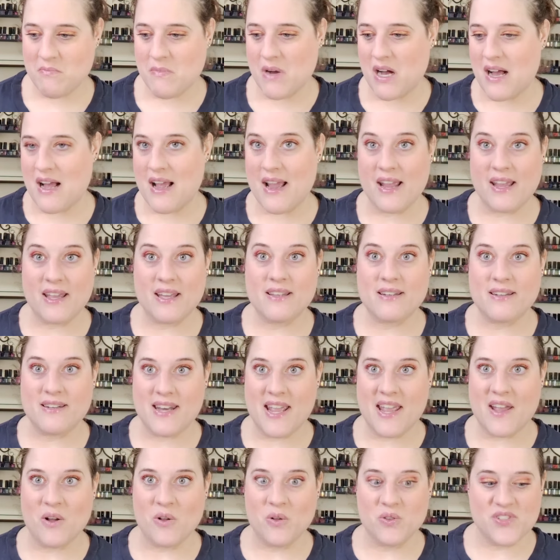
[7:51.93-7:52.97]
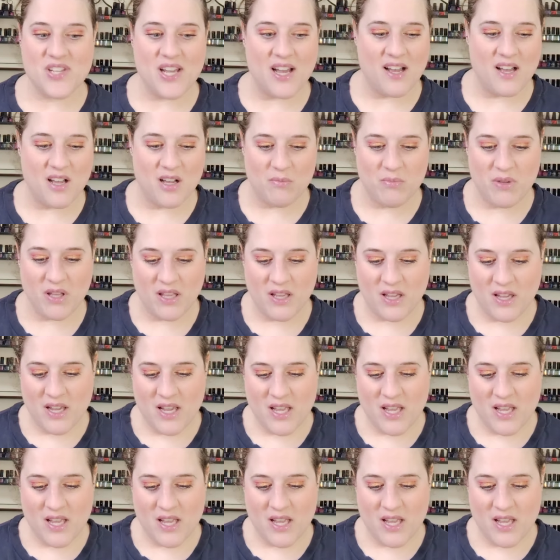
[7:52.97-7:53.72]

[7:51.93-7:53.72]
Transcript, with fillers: my nail tub.